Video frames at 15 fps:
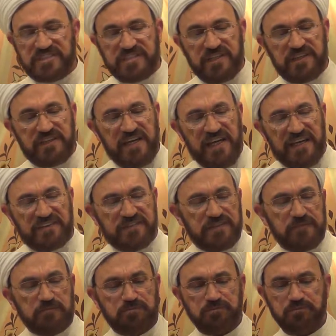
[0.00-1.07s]
said that,
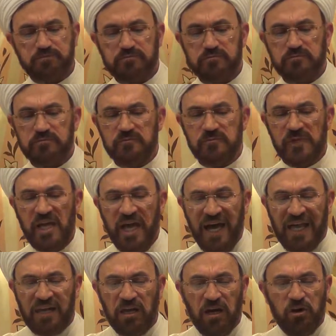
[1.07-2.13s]

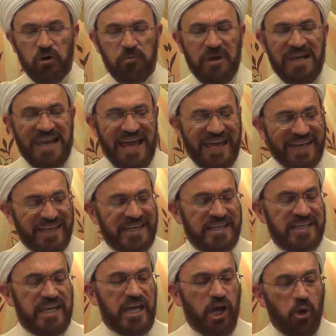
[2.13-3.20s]
"Allahumma
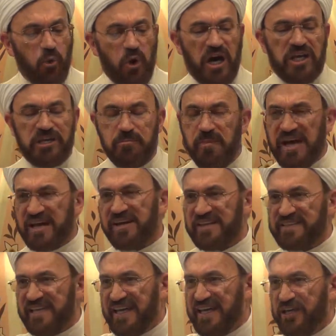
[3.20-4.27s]
laqini ikhwani
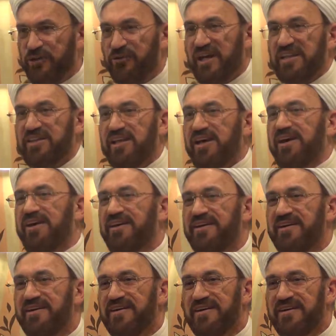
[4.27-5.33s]
marratayn wa Allah,
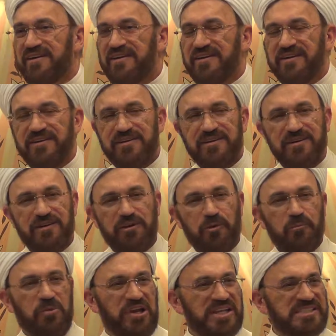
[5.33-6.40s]

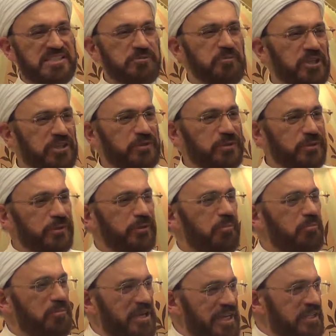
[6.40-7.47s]
bless me
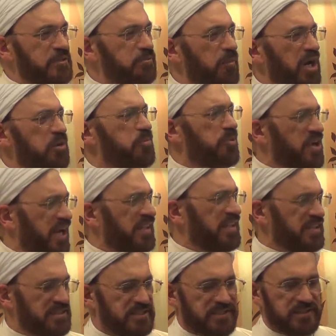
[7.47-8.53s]
to meet my
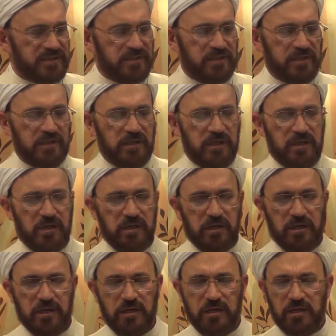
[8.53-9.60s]
brothers."
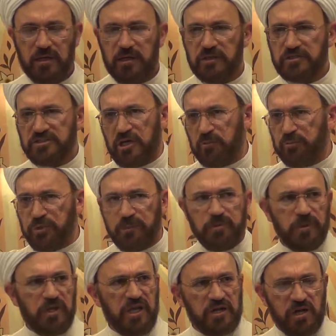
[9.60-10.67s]
Some
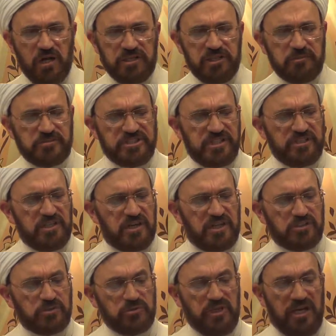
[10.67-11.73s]
people around him said, "Ya
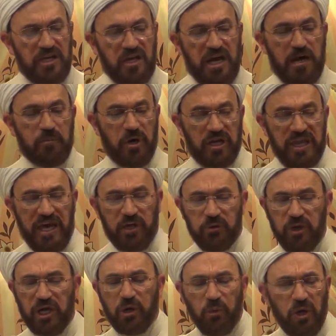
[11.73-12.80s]
Rasulallah, ama nahnu
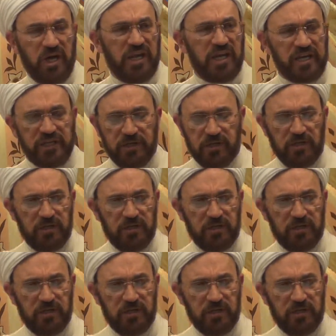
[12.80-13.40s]
ikhwanak?